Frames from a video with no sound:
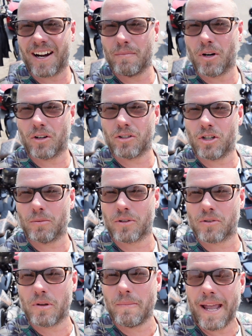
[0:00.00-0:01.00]
right,
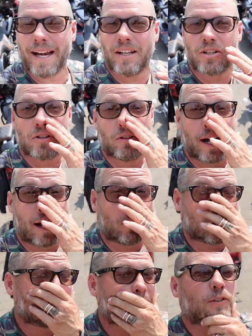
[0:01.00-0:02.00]
MotoTubers, we made it to
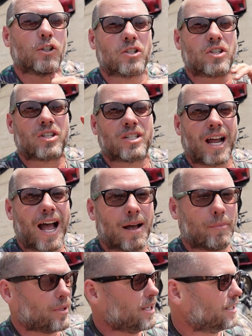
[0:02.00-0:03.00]
our first
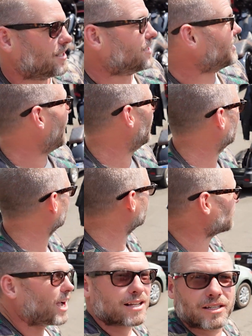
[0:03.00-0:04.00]
stop. It's Taylor
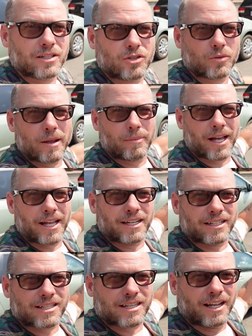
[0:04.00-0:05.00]
Sausage right behind
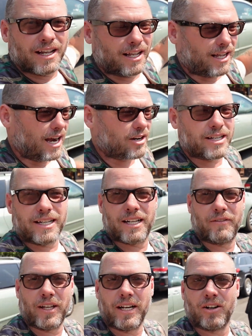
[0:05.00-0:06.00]
us. I already did
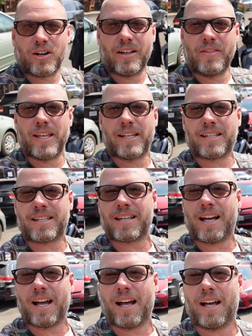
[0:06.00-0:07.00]
a video on this
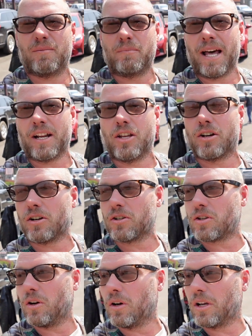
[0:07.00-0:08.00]
uh, about a year or
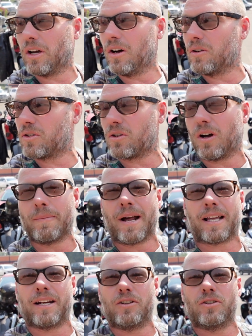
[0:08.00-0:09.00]
so ago, so I'm not gonna